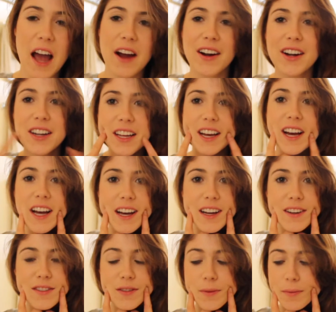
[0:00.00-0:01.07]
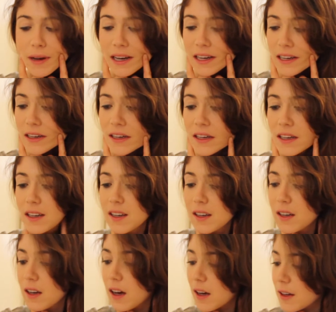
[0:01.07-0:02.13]
I already have
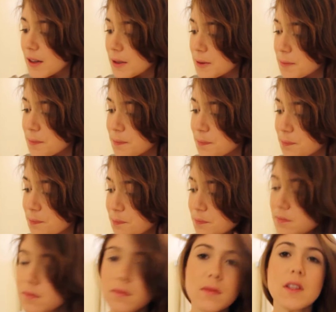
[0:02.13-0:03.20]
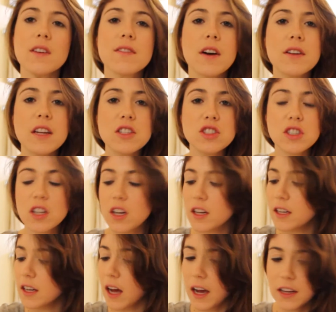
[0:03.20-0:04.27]
my um, foundation
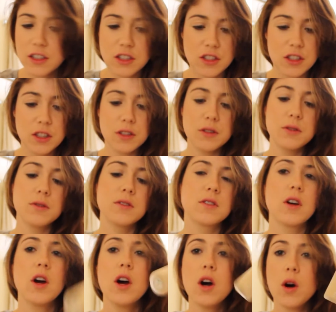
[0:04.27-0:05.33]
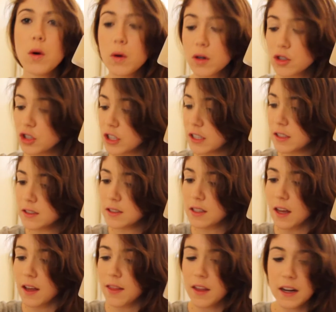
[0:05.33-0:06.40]
on. I just use Origins
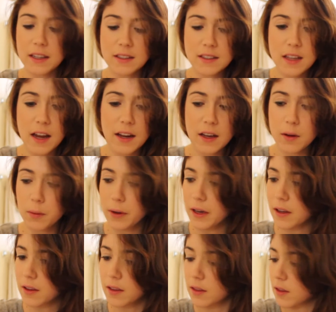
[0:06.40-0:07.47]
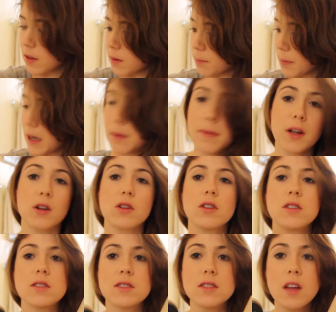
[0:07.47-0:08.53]
and then I set it with Bare
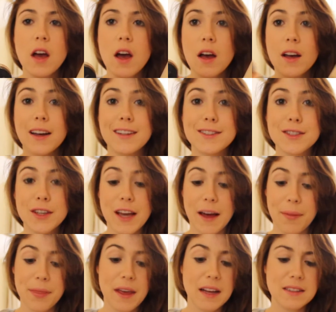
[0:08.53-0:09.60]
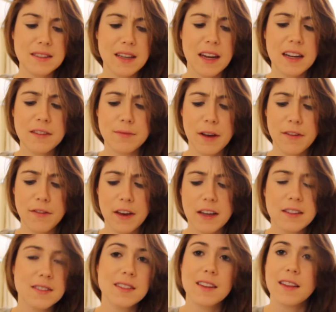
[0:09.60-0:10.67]
Minerals. And so yeah, that's kind of my
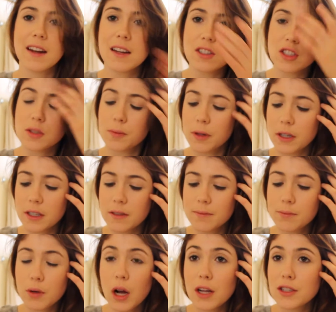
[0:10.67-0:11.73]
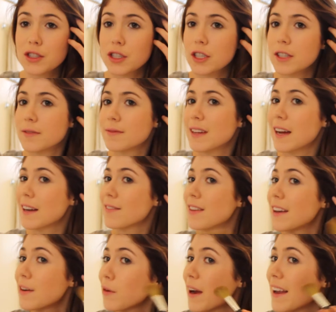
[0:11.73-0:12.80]
face. And then I just put bronzer kind of
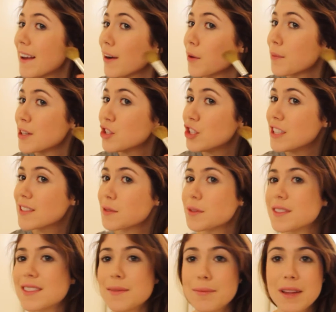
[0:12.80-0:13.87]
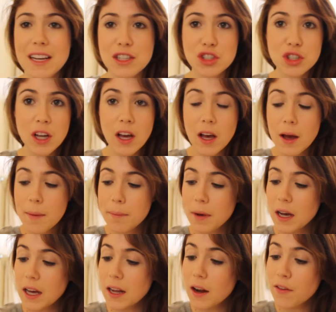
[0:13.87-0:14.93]
like right here in my cheeks with some blush.
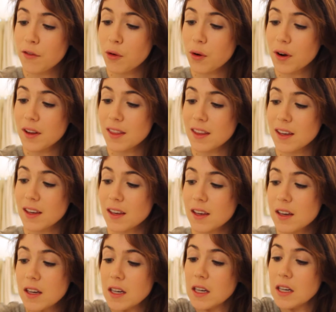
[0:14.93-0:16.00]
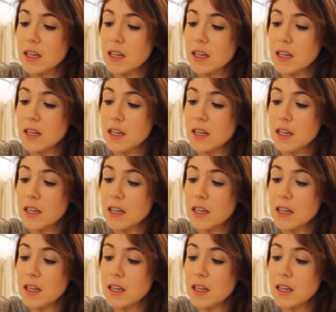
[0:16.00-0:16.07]
But for the